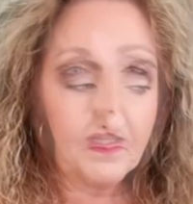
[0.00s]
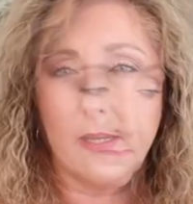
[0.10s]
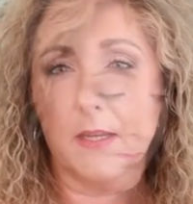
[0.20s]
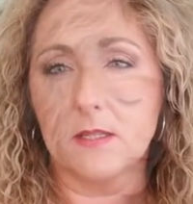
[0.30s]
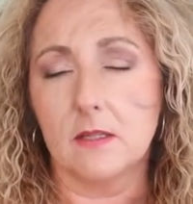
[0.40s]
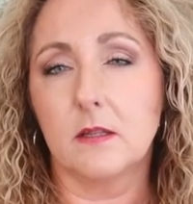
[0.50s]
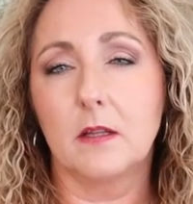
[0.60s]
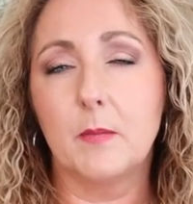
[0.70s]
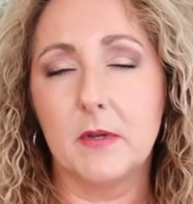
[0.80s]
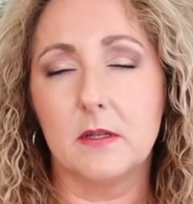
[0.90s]
Like I said, the
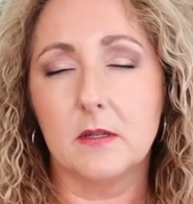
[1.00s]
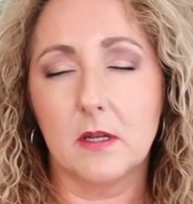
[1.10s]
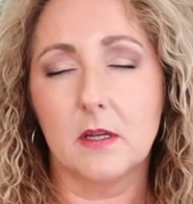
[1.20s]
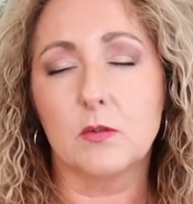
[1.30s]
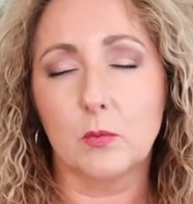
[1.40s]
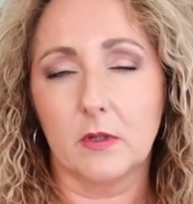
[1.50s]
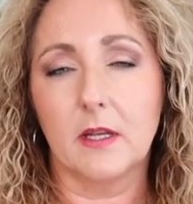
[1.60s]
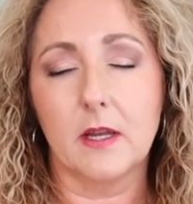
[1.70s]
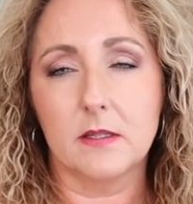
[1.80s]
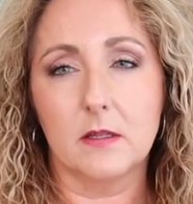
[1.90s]
lemon is
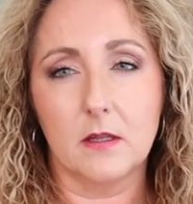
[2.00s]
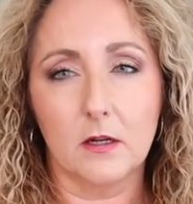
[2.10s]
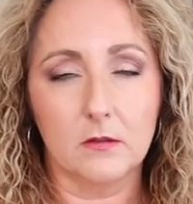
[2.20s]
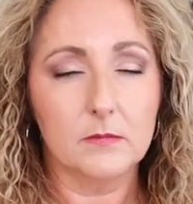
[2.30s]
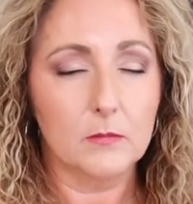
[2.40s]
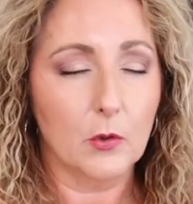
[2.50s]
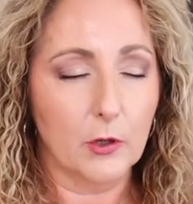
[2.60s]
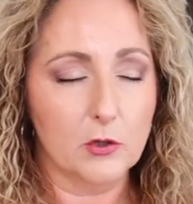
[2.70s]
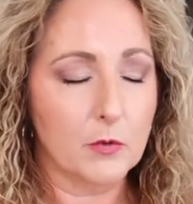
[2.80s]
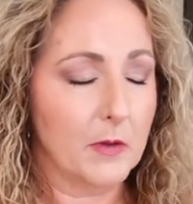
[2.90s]
really nice in there.
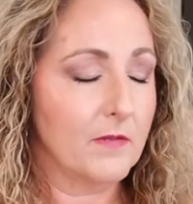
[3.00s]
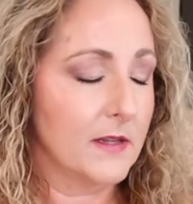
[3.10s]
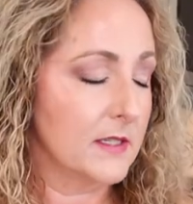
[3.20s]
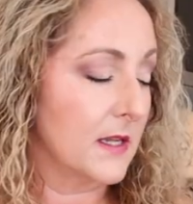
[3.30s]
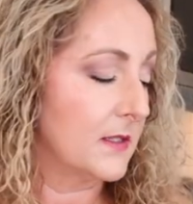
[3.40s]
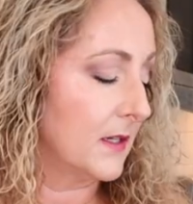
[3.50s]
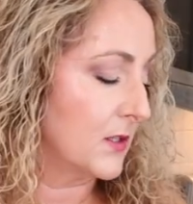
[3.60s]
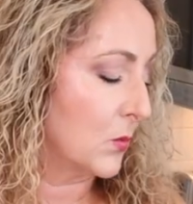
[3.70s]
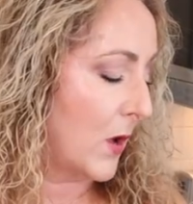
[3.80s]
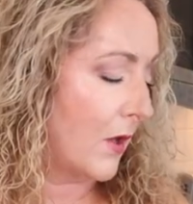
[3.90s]
Orange would be fantastic
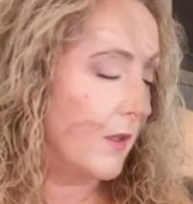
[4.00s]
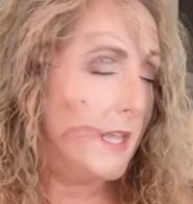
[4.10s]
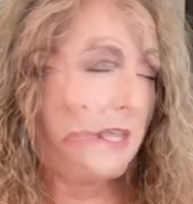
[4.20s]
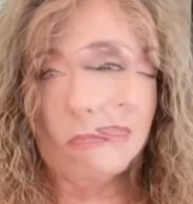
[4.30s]
as well.